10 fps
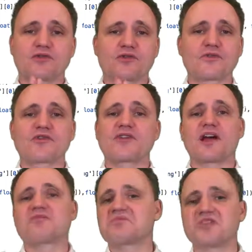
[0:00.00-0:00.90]
server
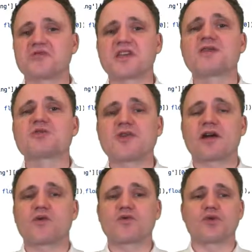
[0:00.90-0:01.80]
side doesn't really keep
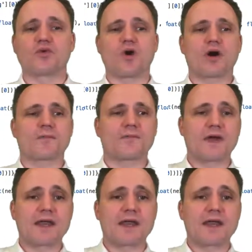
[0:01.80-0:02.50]
track of who you are.